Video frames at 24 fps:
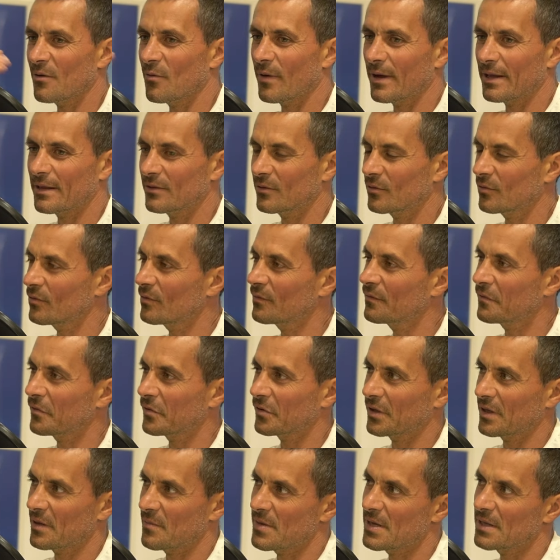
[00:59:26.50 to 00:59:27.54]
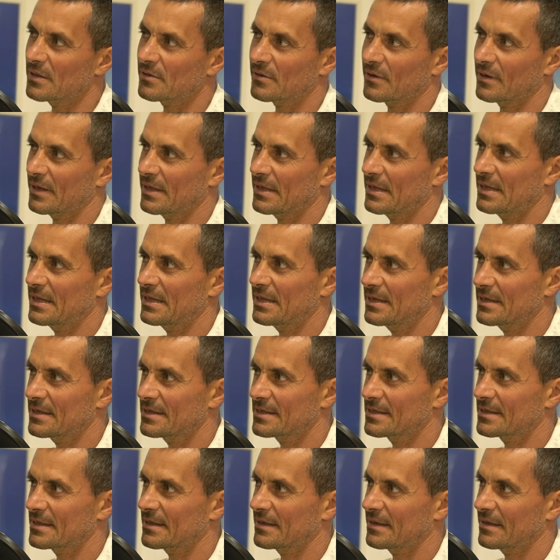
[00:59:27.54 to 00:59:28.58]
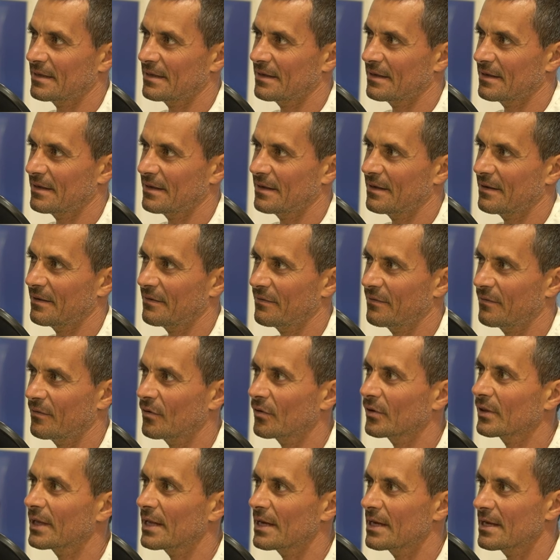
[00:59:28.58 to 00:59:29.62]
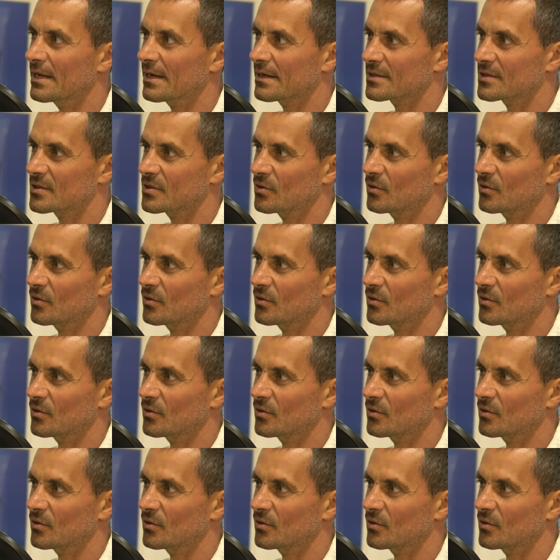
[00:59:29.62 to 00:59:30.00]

went to 40 meter and mm-hmm. he's uh, mm-hmm. 14 years